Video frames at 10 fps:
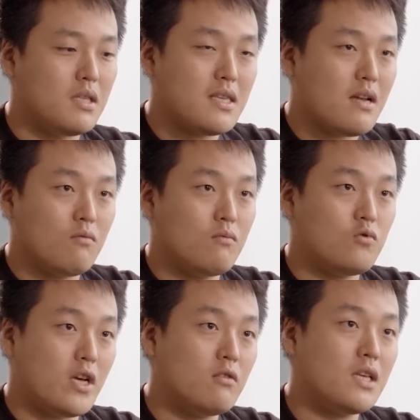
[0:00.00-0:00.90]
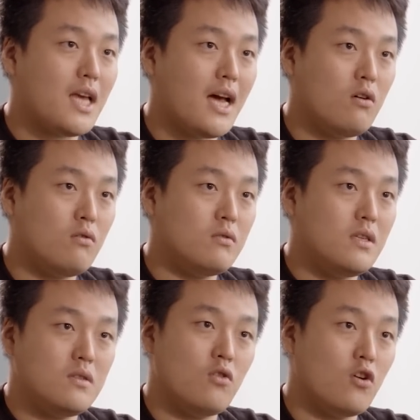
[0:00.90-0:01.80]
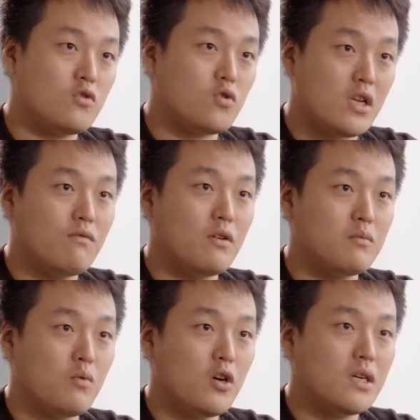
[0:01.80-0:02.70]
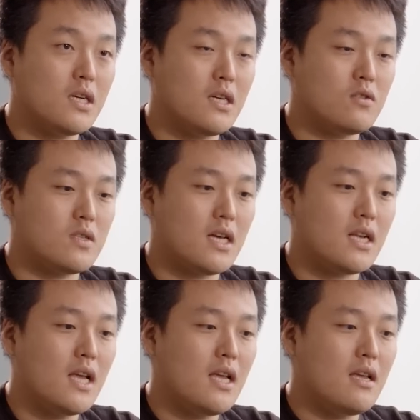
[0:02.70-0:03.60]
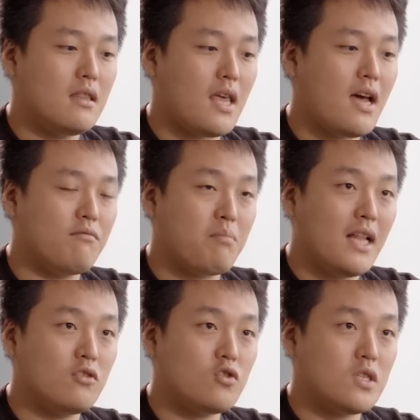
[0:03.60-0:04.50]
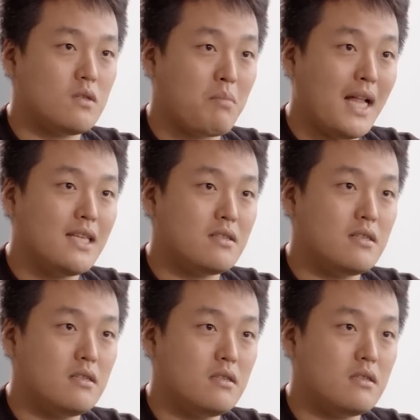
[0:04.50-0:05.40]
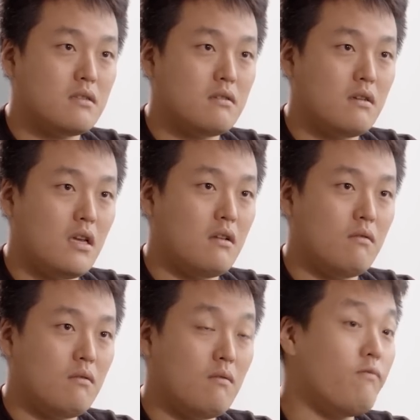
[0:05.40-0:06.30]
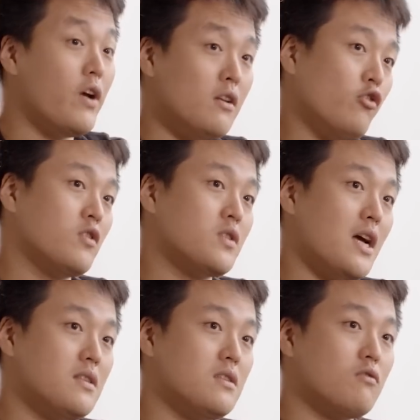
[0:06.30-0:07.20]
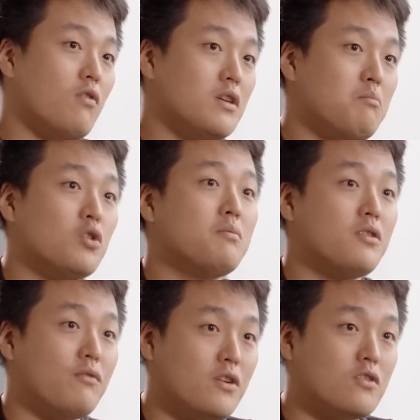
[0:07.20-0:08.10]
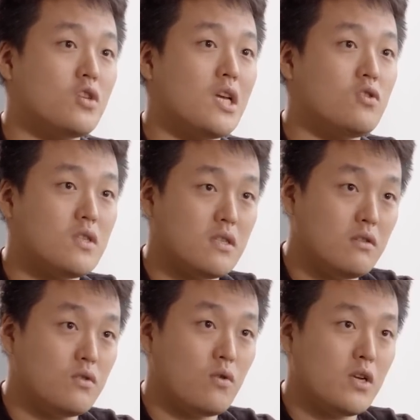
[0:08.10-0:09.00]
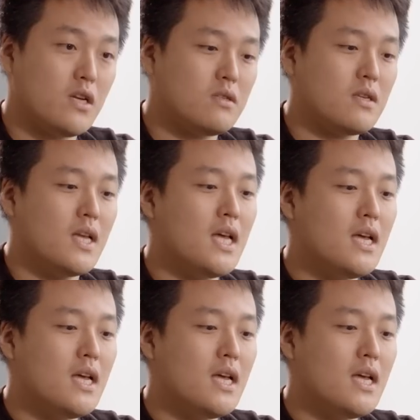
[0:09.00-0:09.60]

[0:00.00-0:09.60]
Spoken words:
But it's not generally how these large trading firms work. It's just that they have balances in very large sizes across multiple different exchanges and custodians.